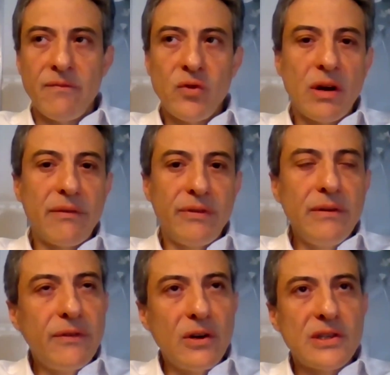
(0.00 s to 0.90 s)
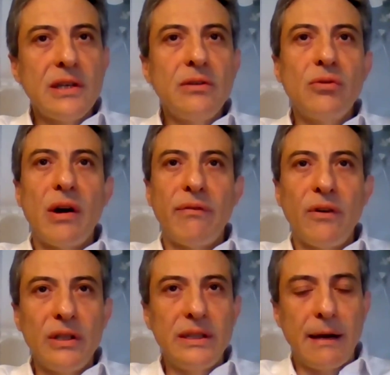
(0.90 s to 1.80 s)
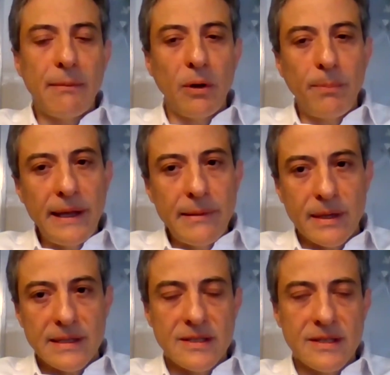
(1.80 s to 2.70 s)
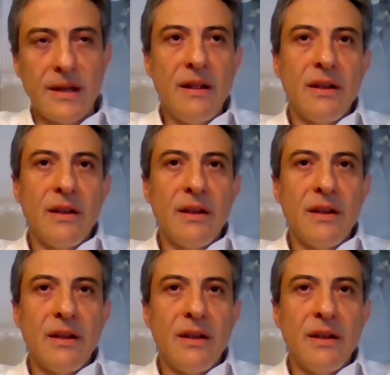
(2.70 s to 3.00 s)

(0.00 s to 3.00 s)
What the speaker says: You have invoicing to avoid double payments.